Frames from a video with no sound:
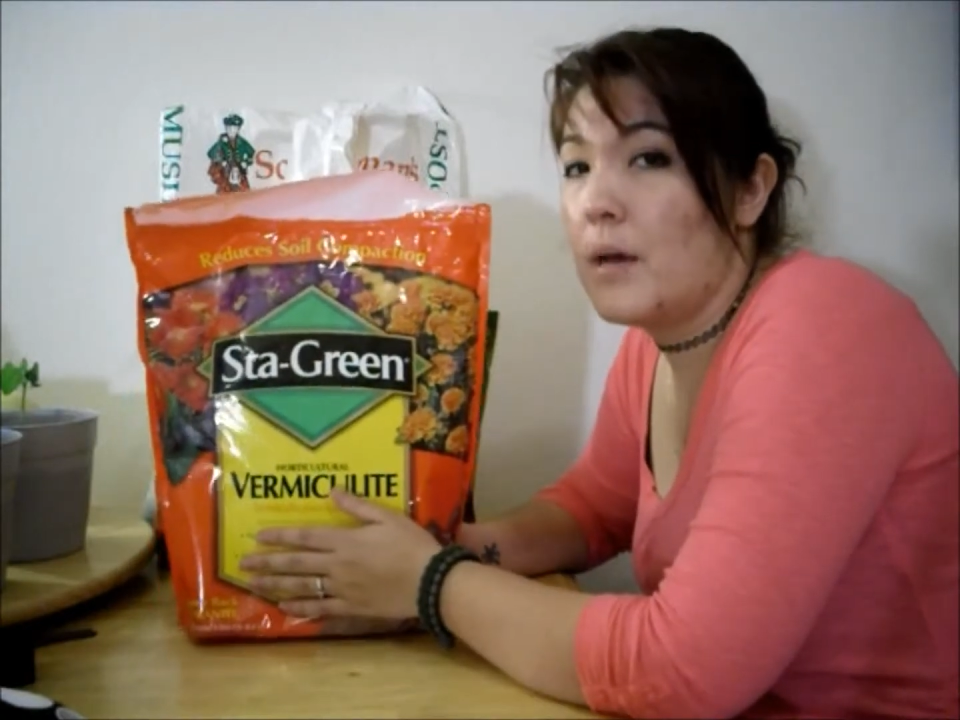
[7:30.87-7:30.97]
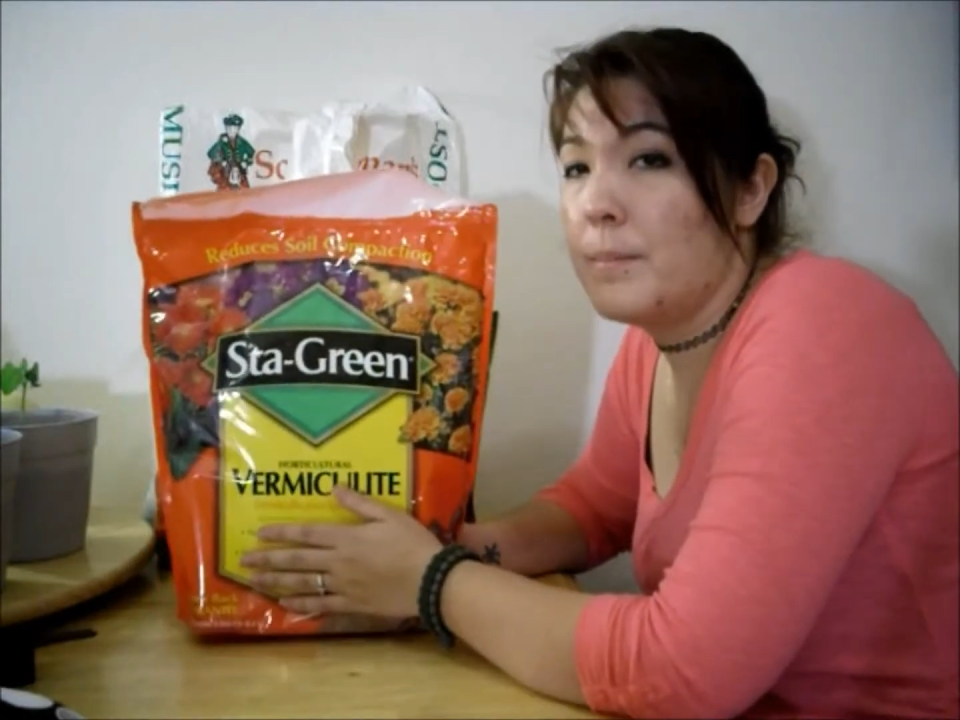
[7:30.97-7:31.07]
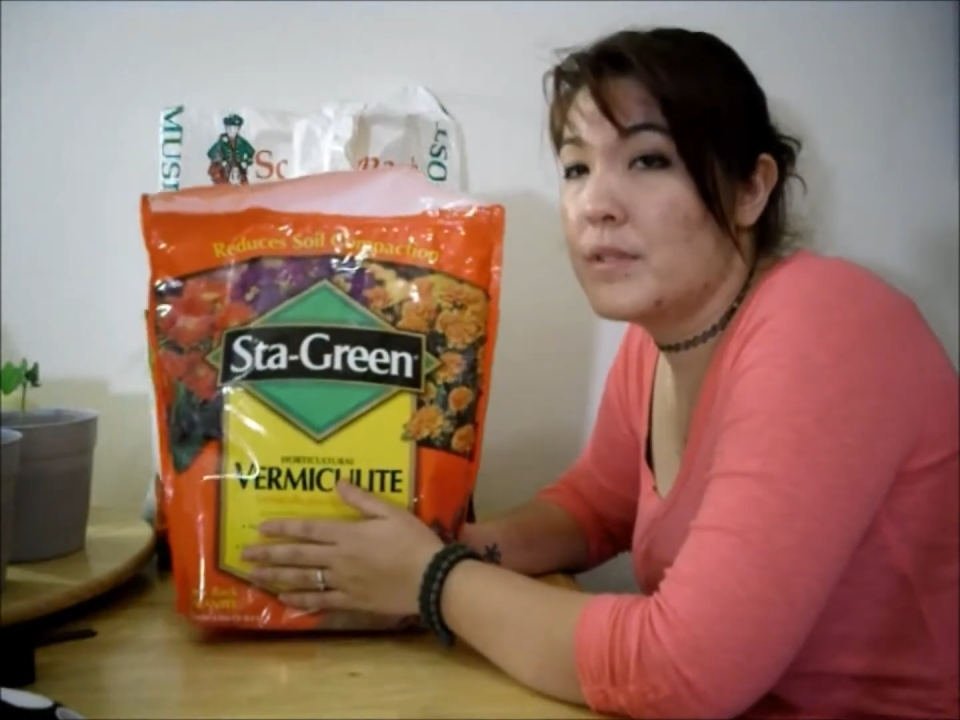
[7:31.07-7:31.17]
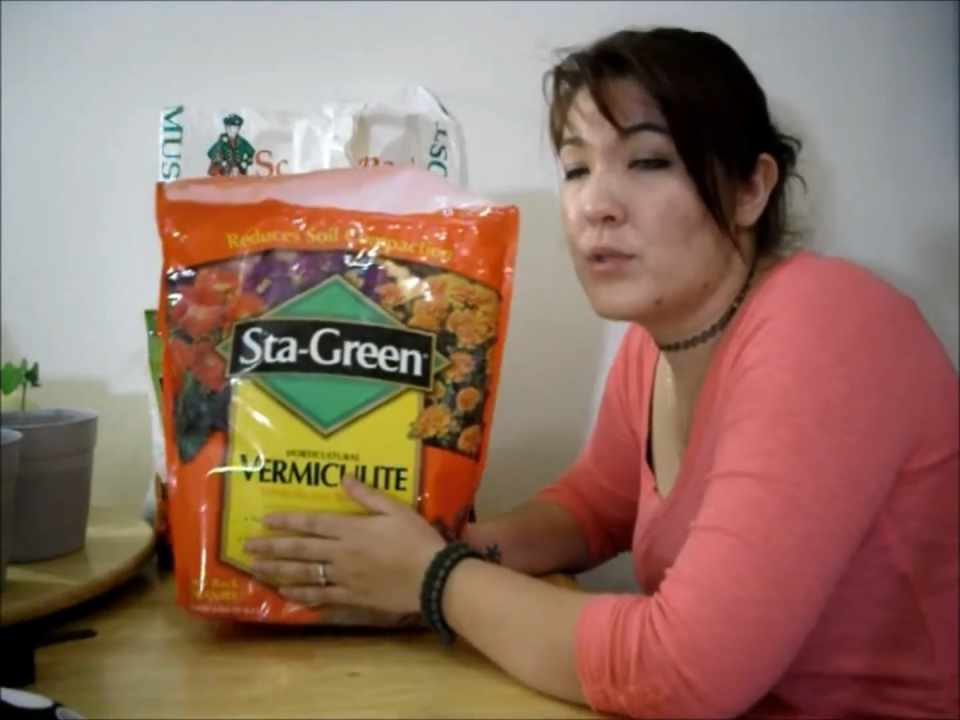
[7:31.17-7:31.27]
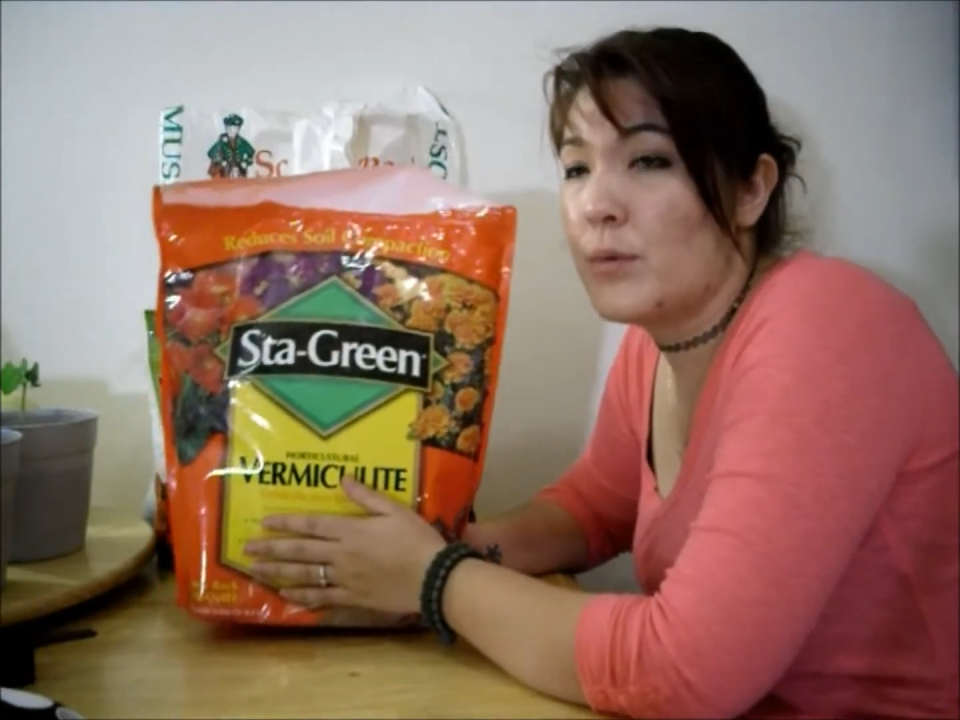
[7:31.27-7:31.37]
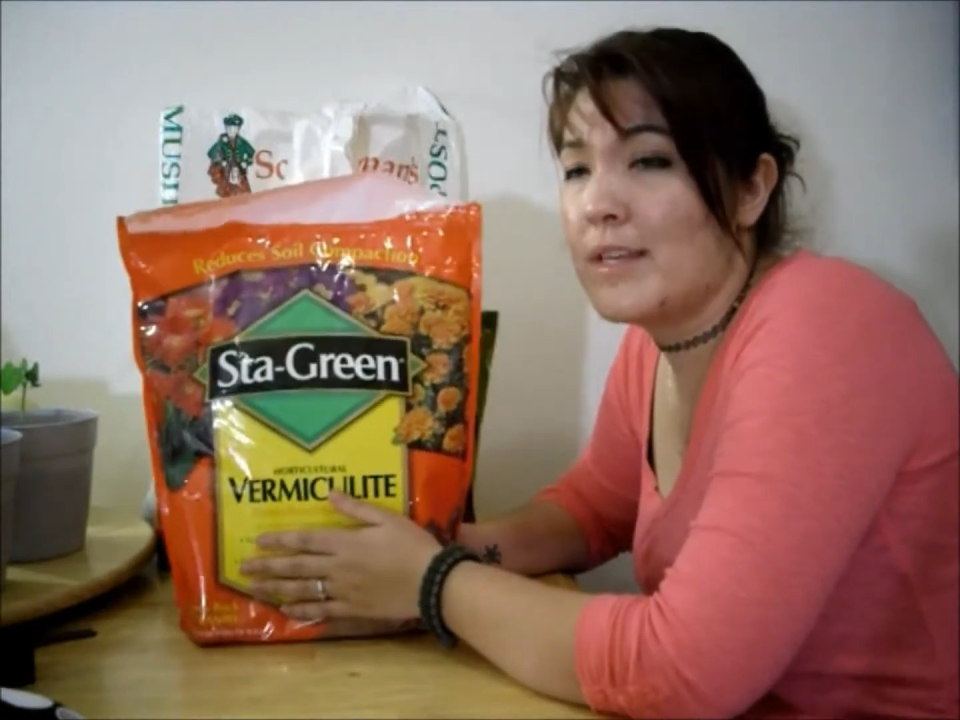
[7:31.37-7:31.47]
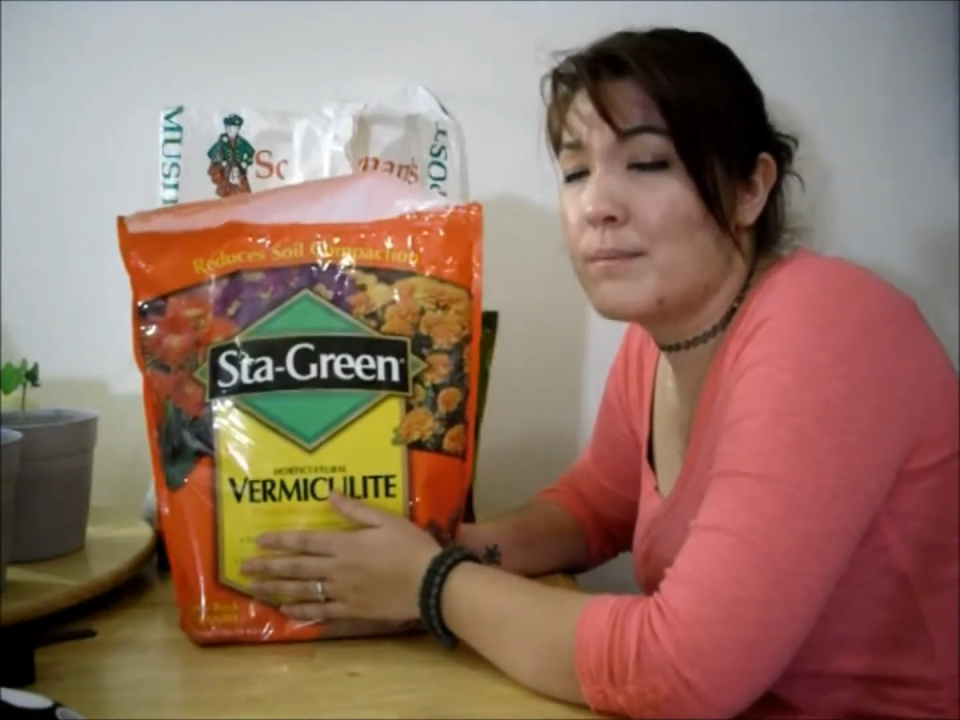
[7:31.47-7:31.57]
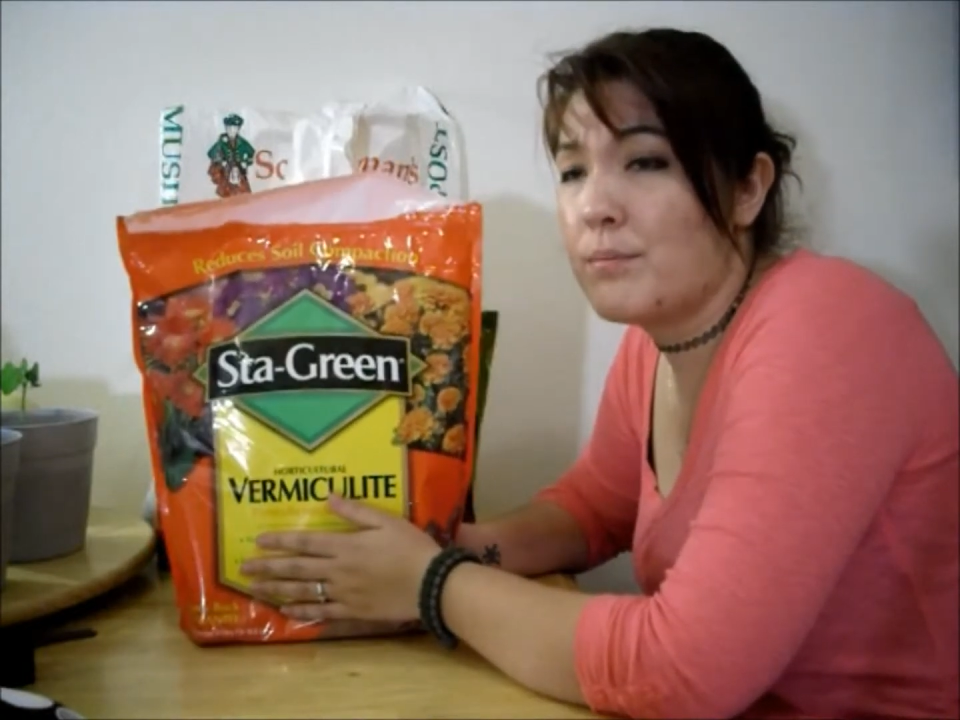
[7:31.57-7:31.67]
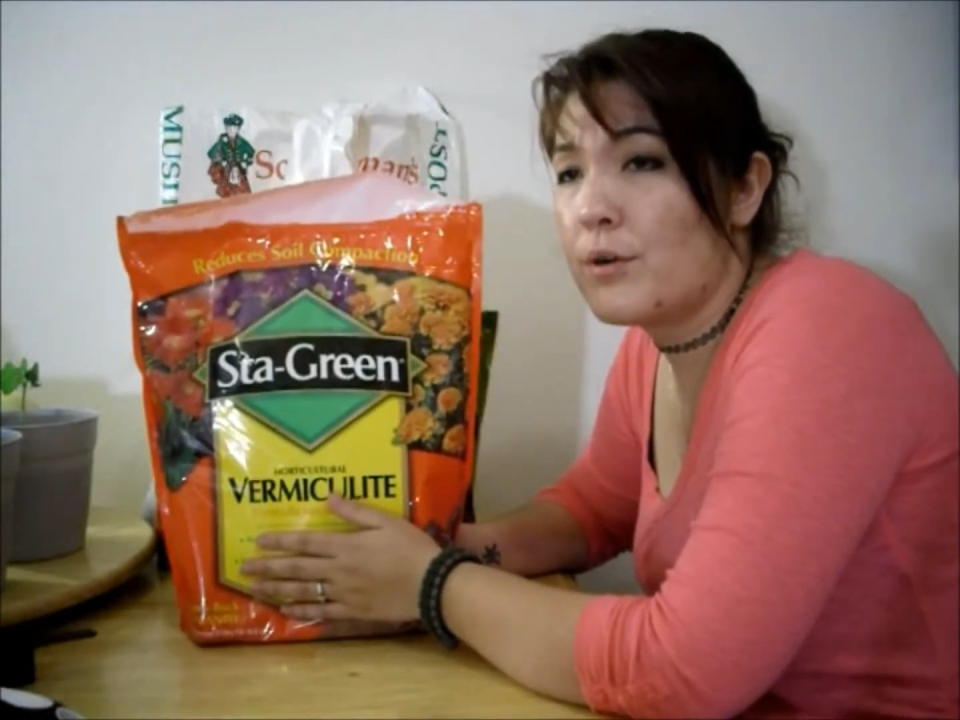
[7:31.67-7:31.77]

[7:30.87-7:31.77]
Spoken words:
between